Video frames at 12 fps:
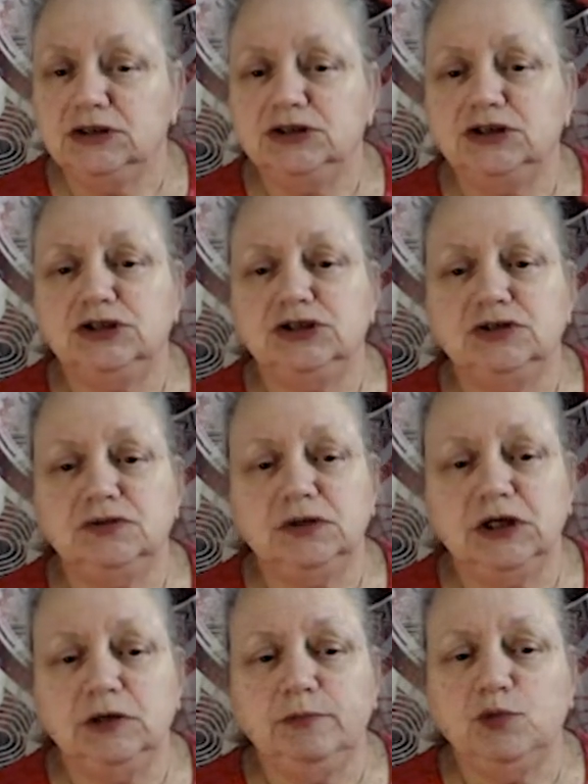Do
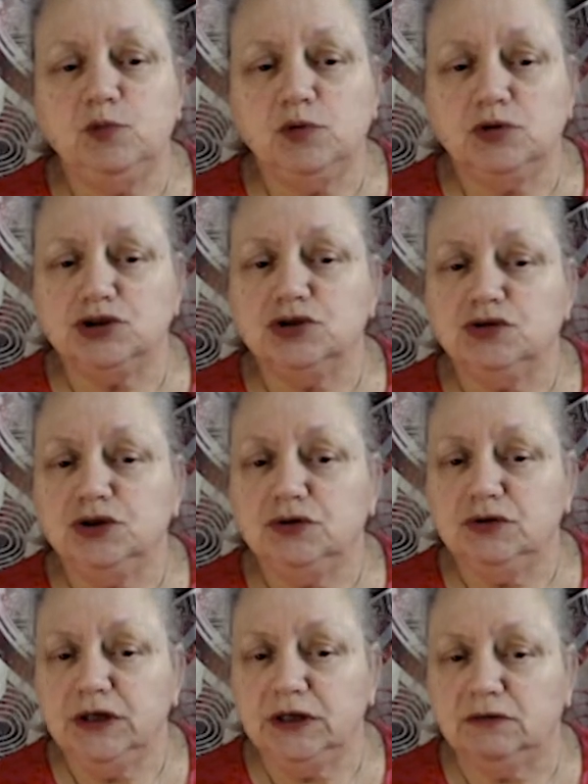keep a watch on your
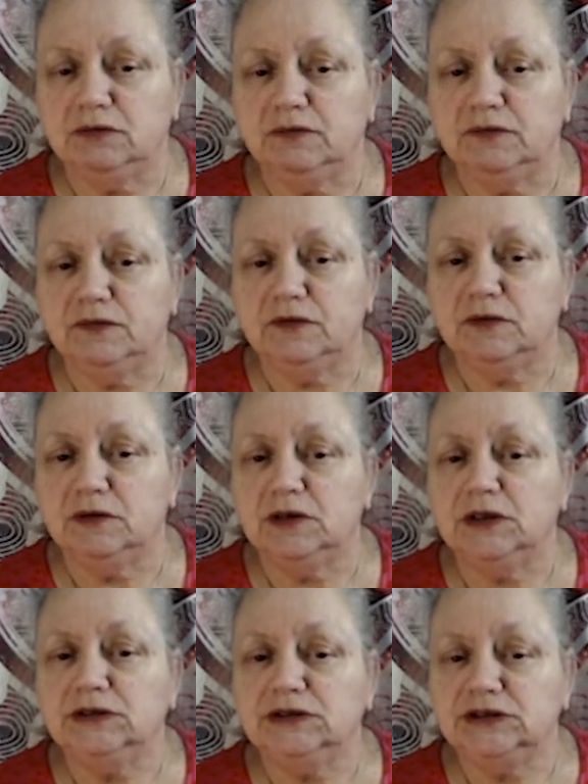house and
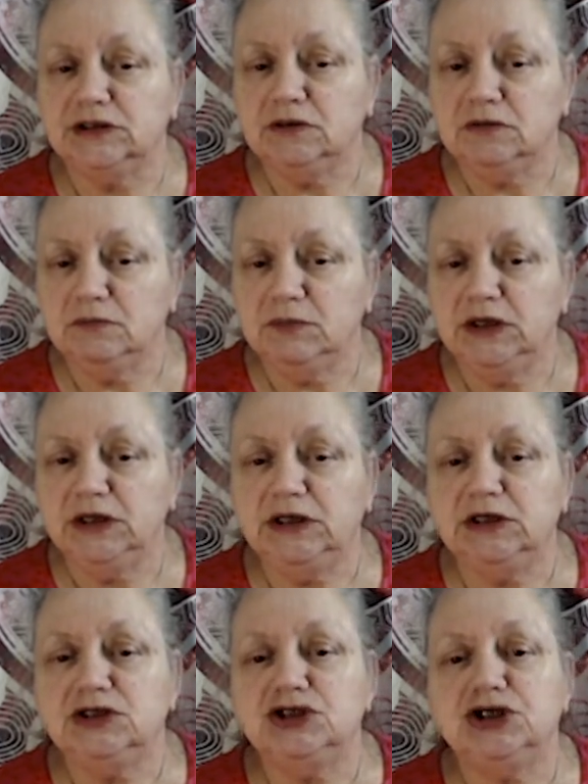start making
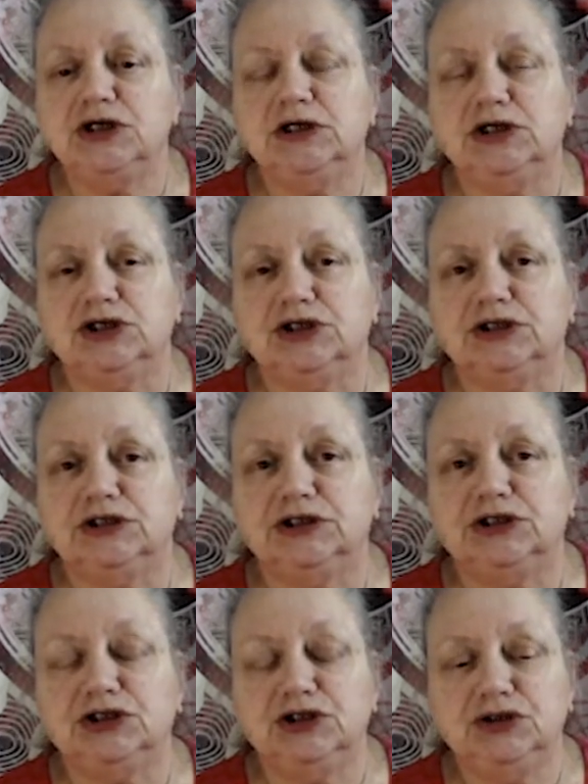changes to
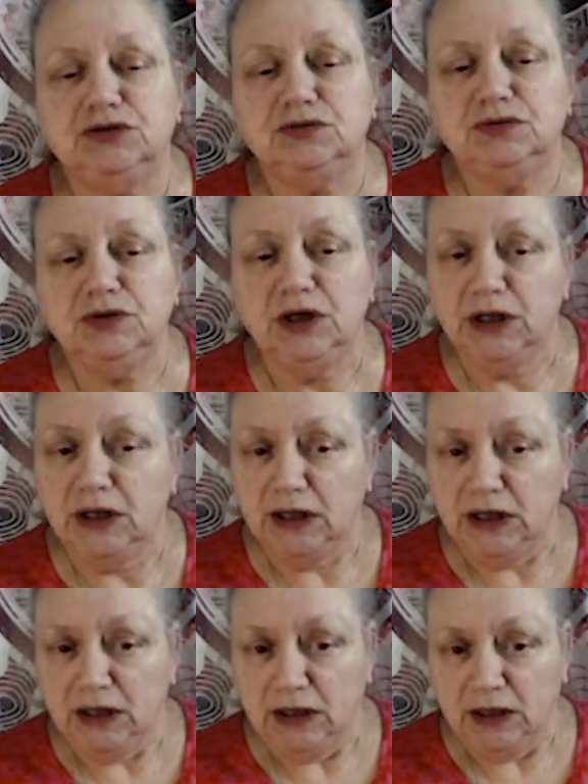your
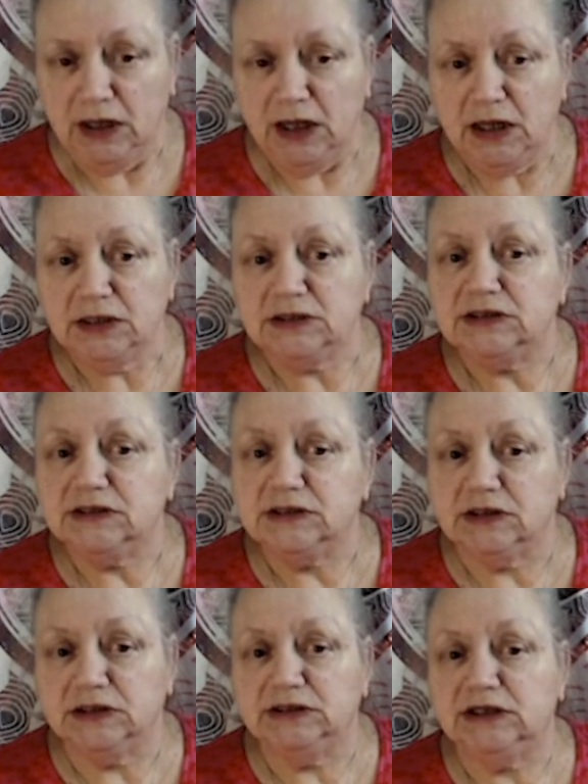
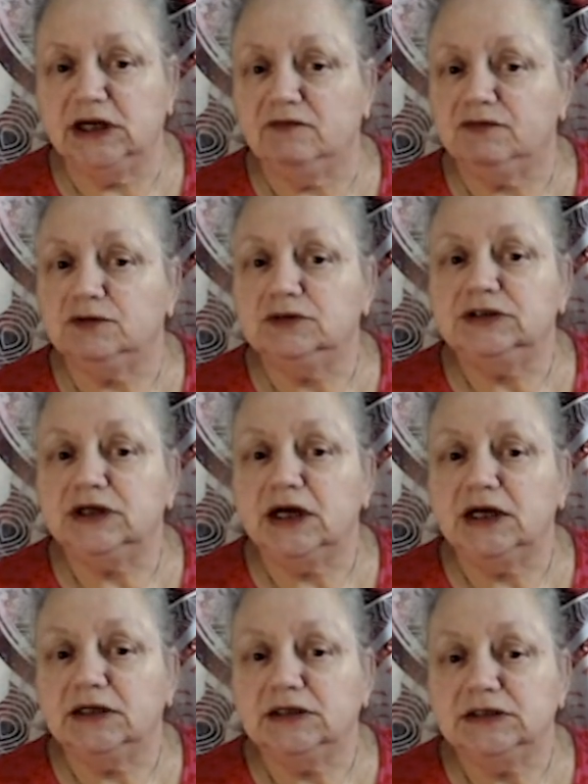exercise levels
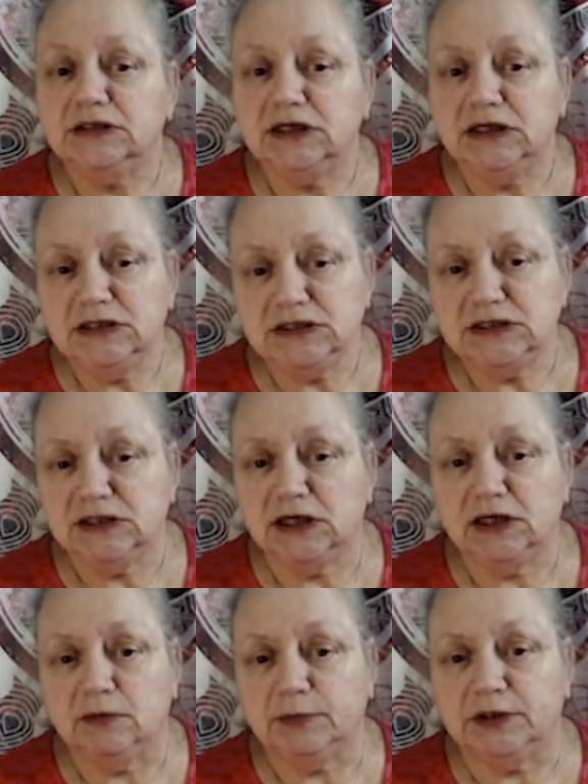and eating
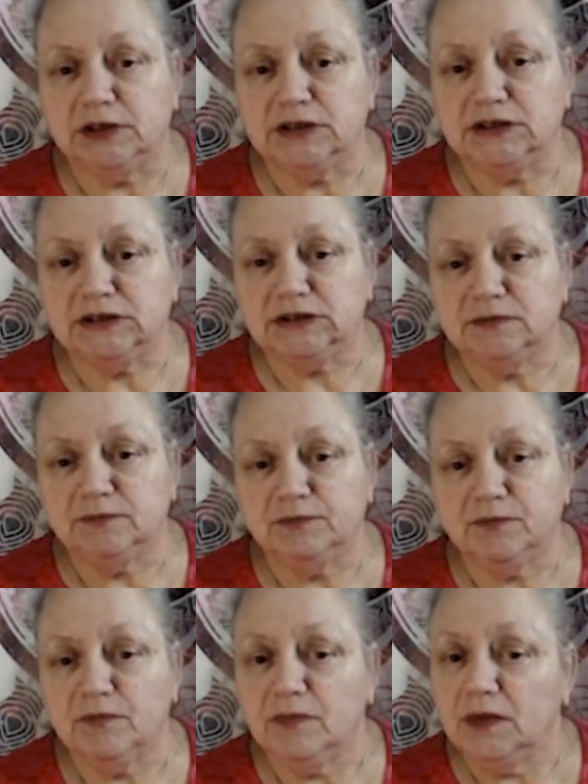habits.
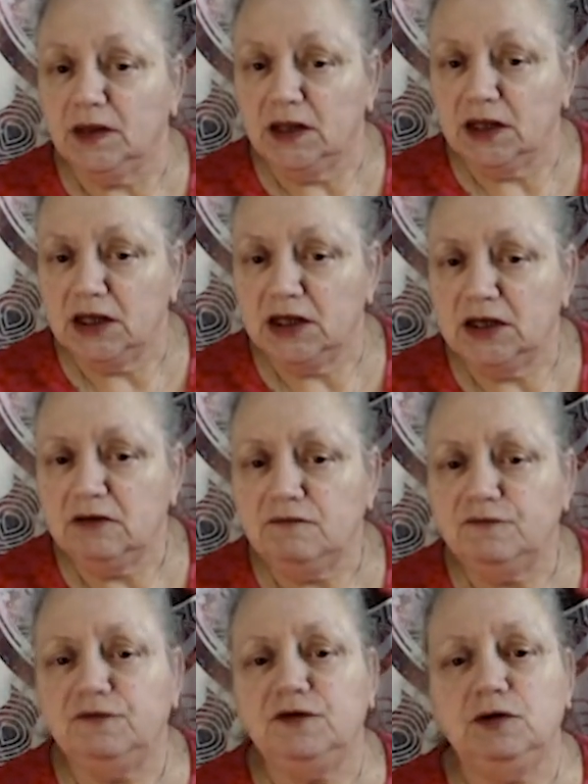If
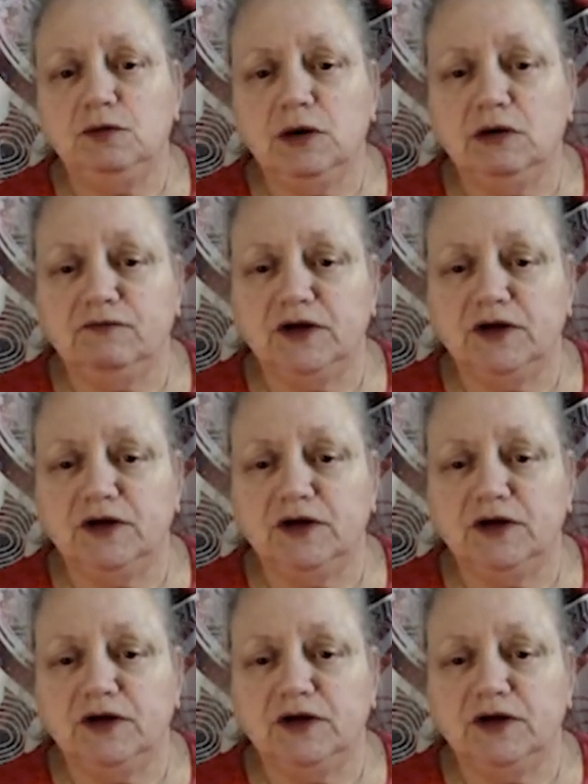you have any